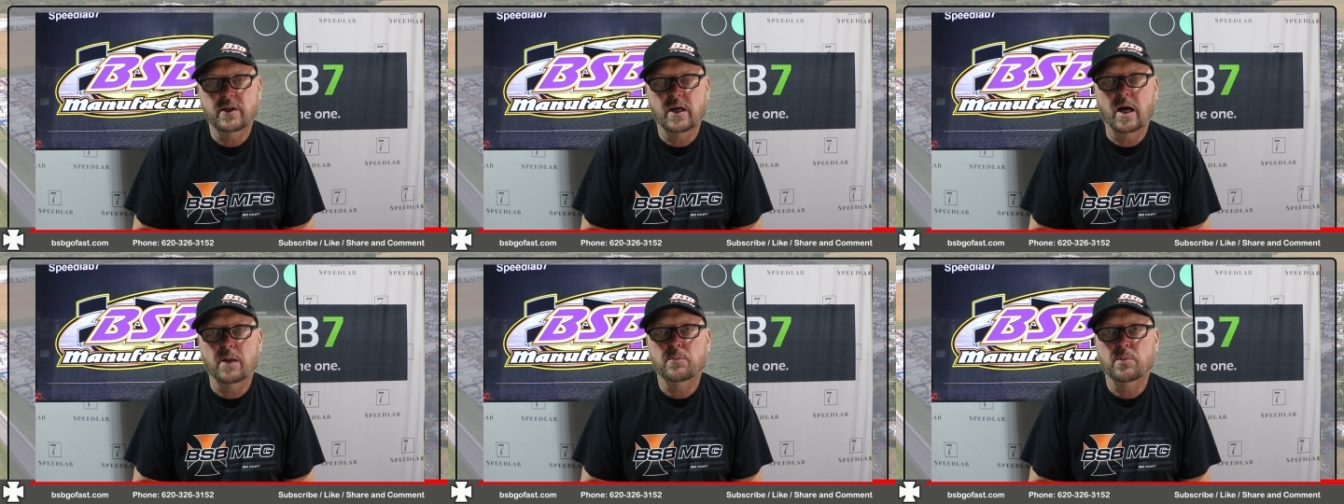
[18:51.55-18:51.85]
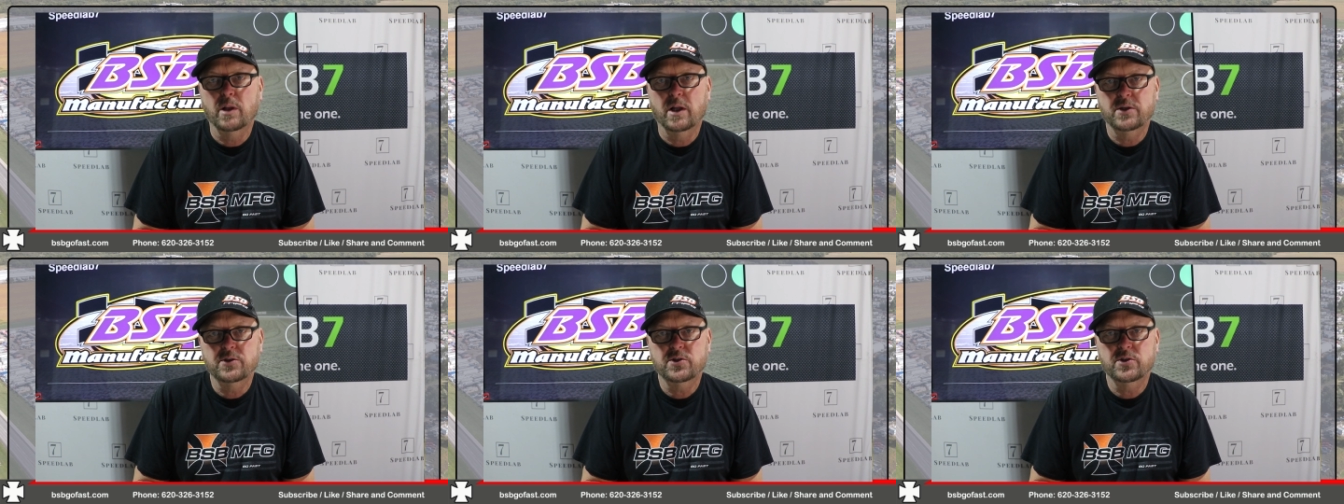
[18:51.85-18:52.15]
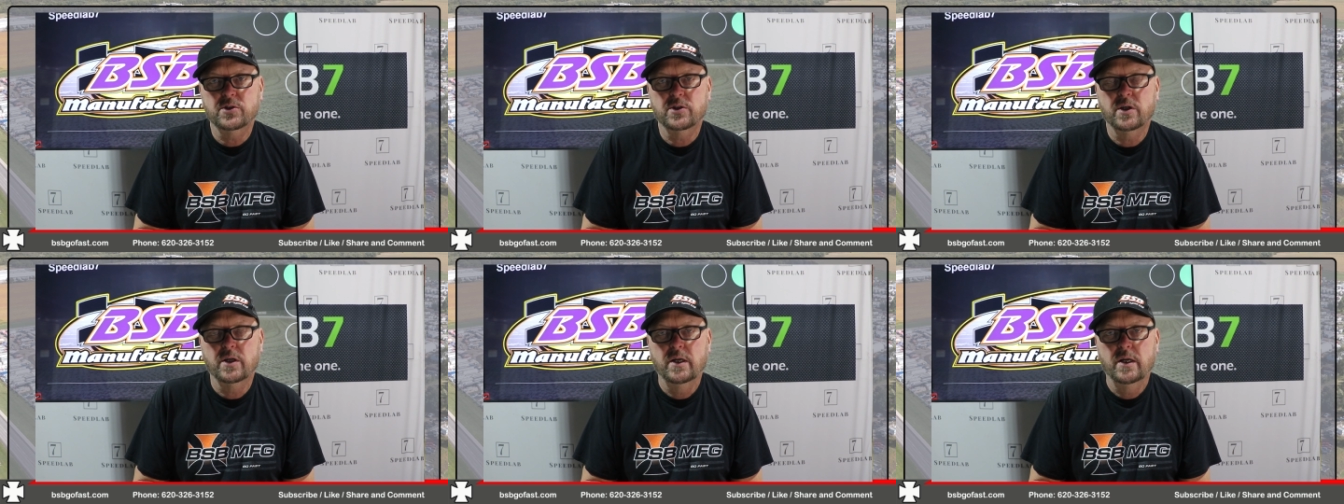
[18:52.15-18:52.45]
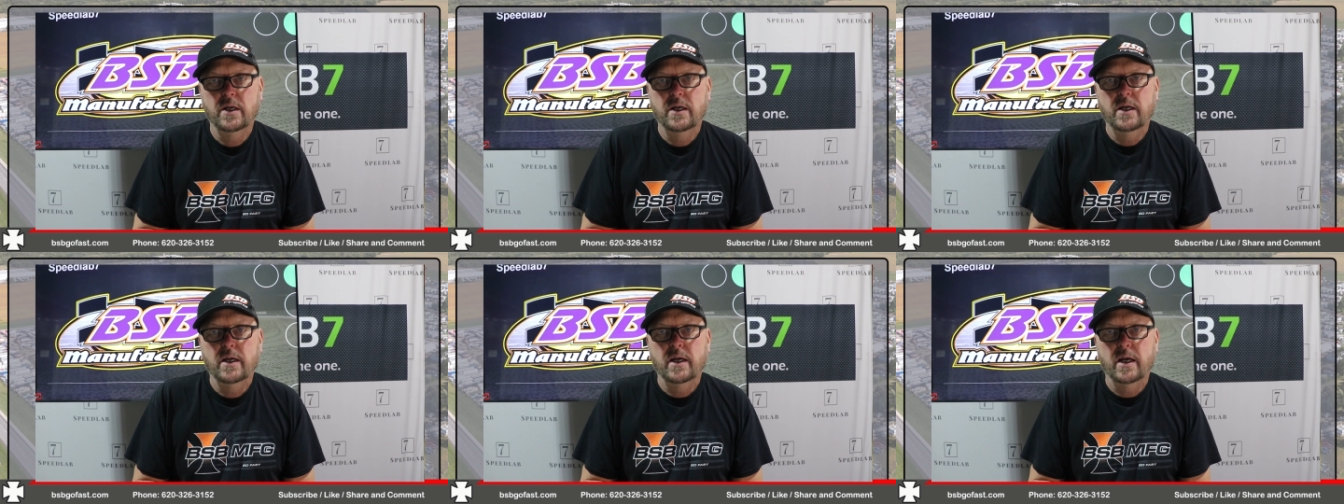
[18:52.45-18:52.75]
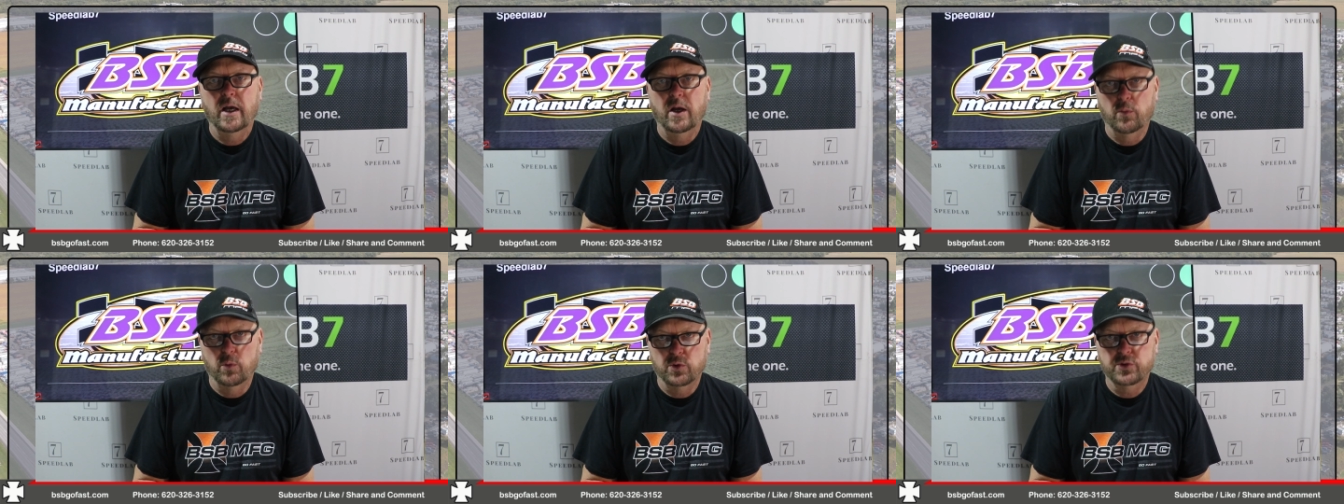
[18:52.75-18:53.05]
God bless you,
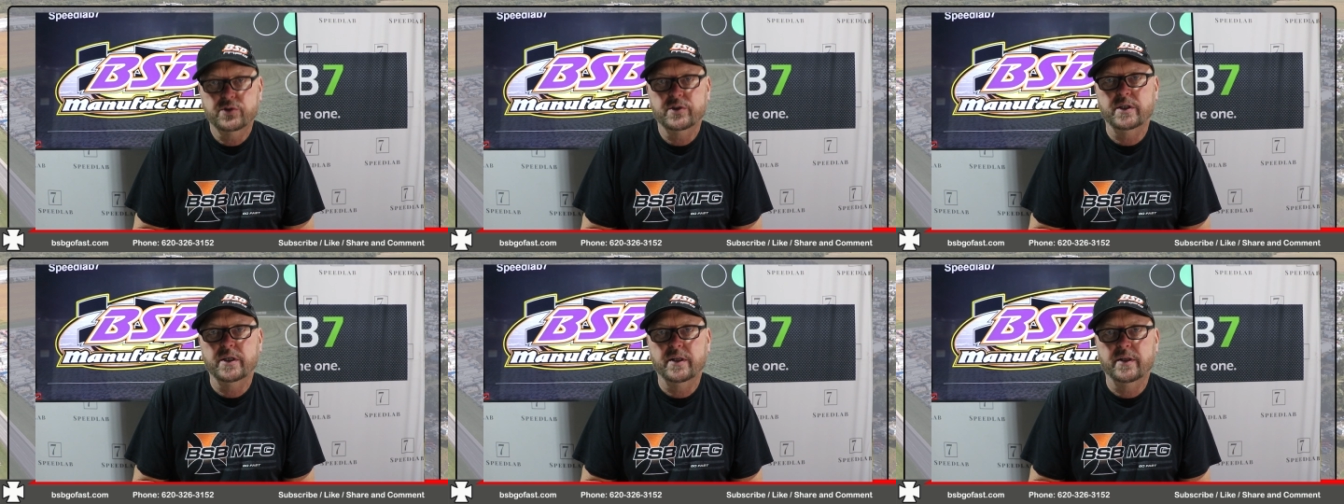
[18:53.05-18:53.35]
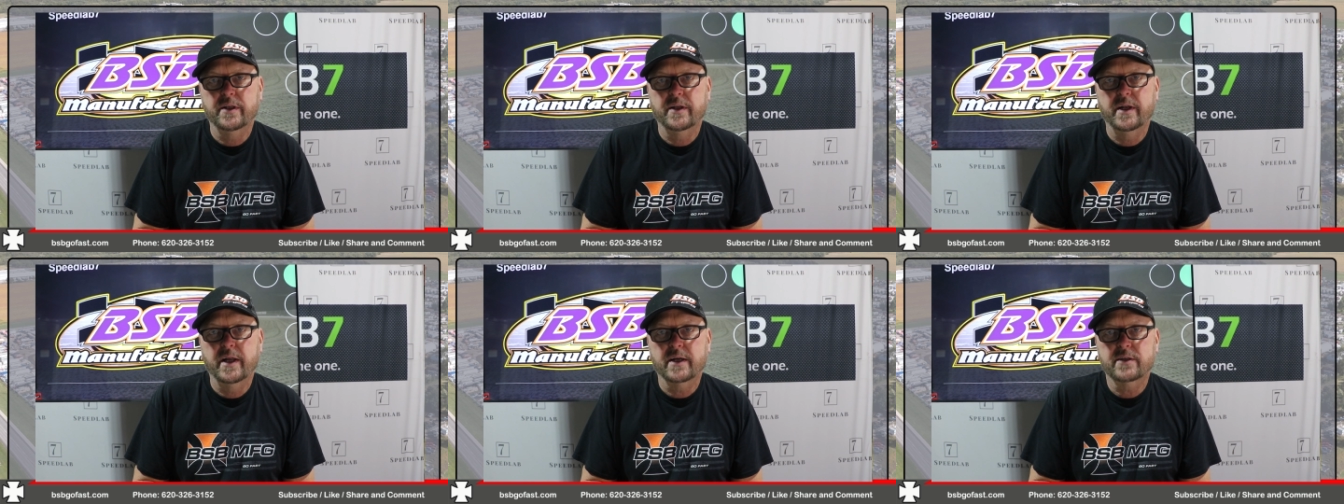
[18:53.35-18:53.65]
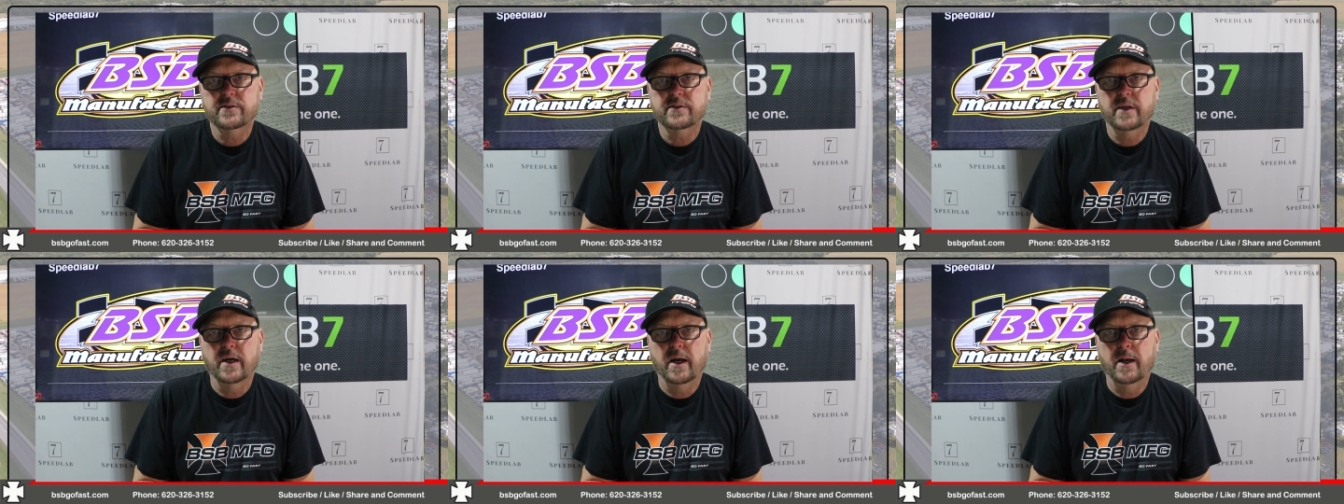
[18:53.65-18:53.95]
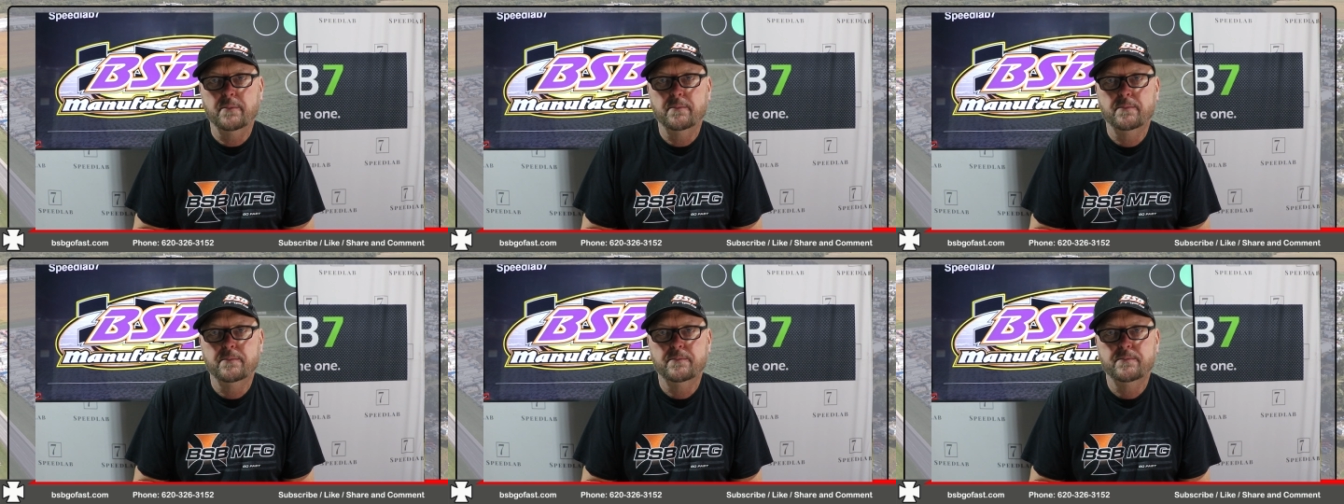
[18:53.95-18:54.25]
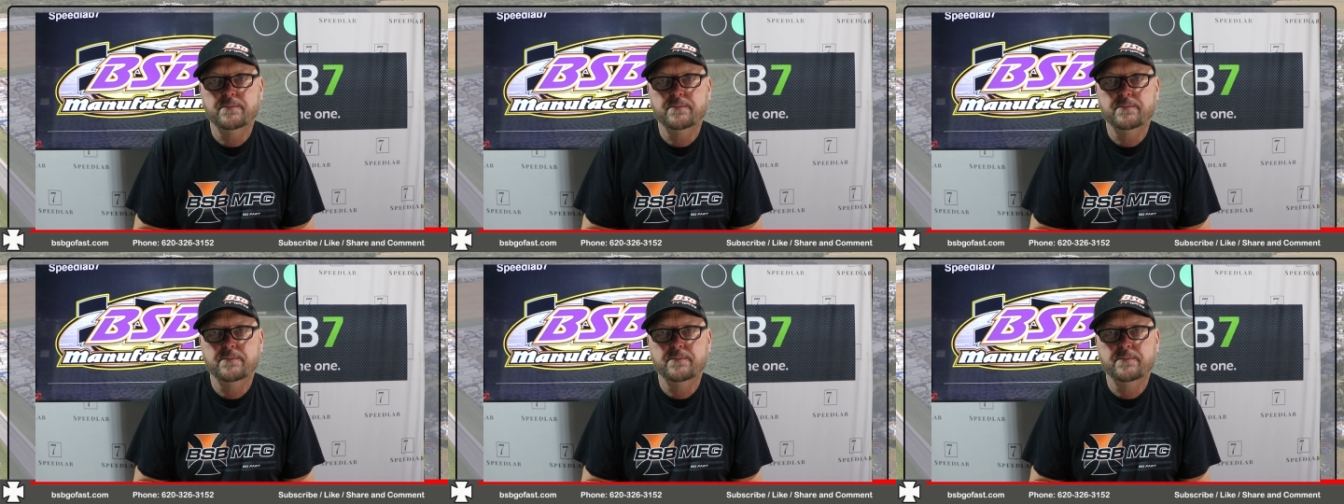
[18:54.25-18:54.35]
and we'll see you the next time.